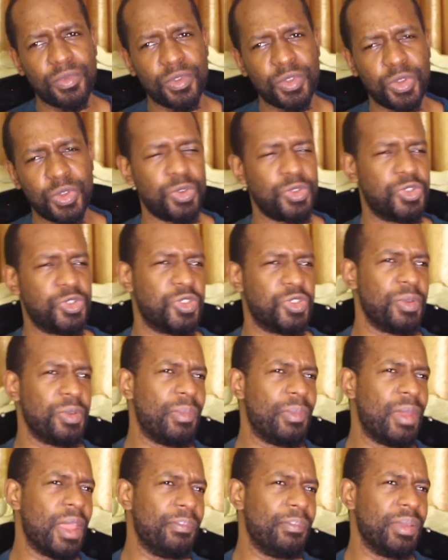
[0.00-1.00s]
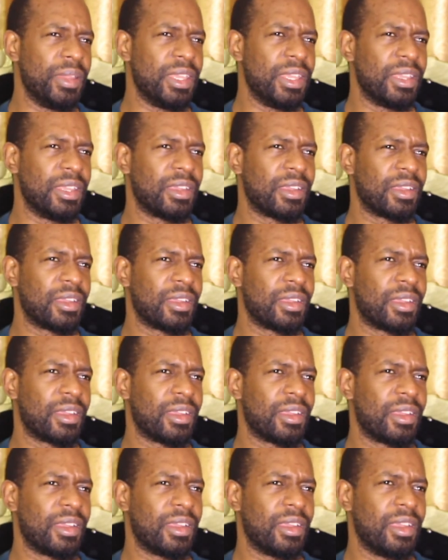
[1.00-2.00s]
you dream maybe
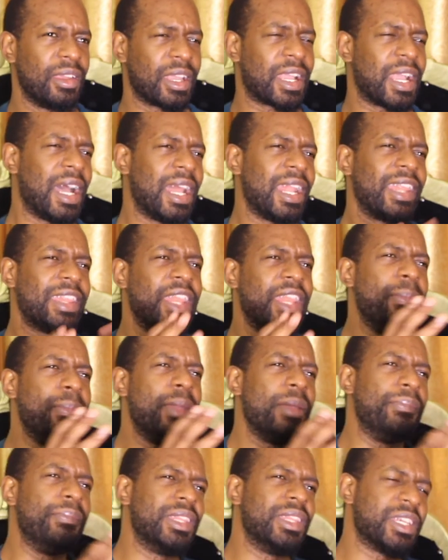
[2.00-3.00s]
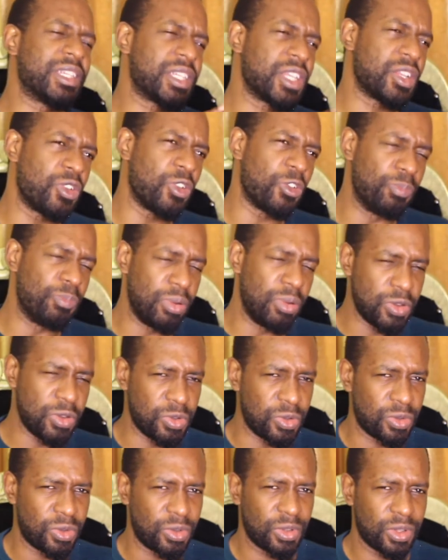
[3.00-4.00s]
a color that may be in the shade of blue.